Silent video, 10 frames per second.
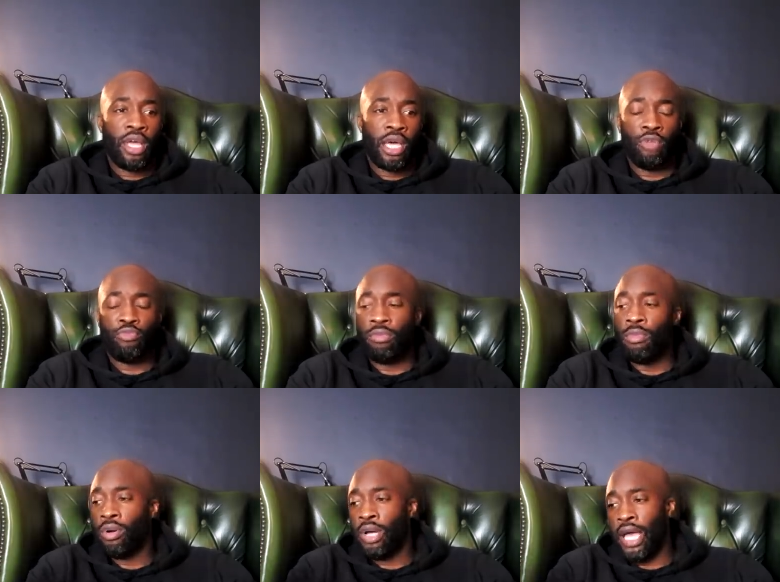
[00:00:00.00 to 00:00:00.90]
And if
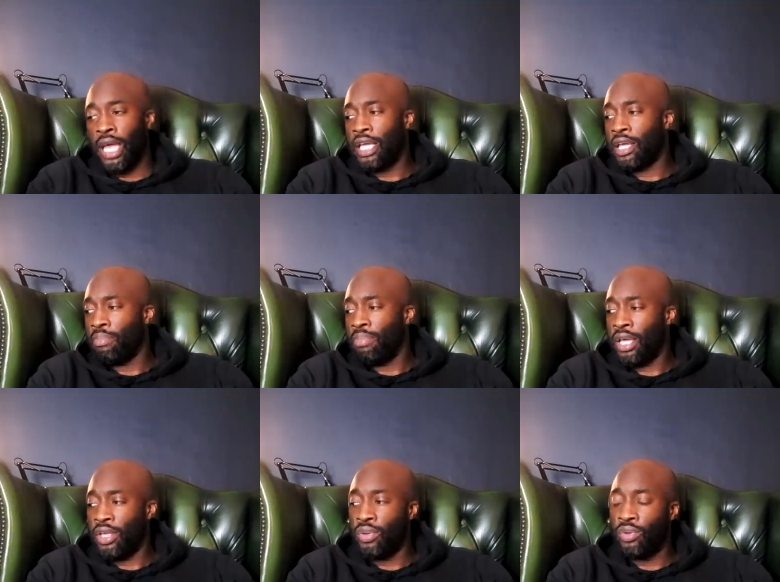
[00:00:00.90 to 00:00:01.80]
promoter A can
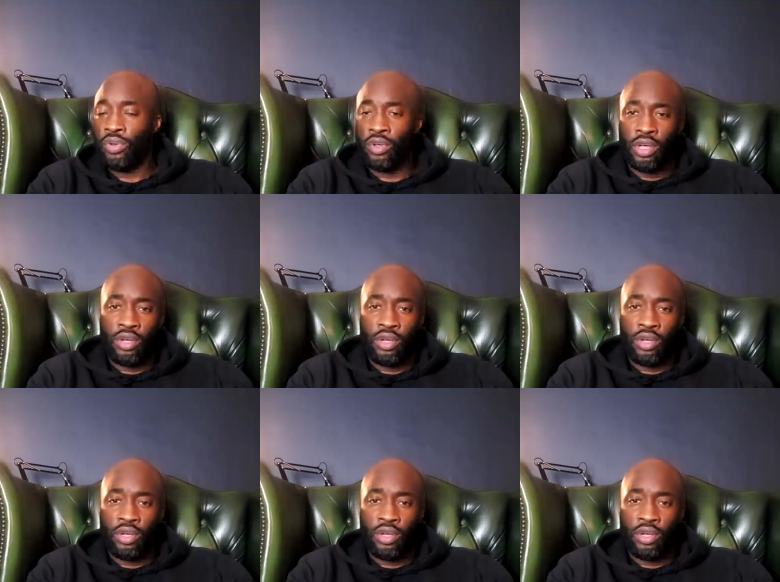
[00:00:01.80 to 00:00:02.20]
pay you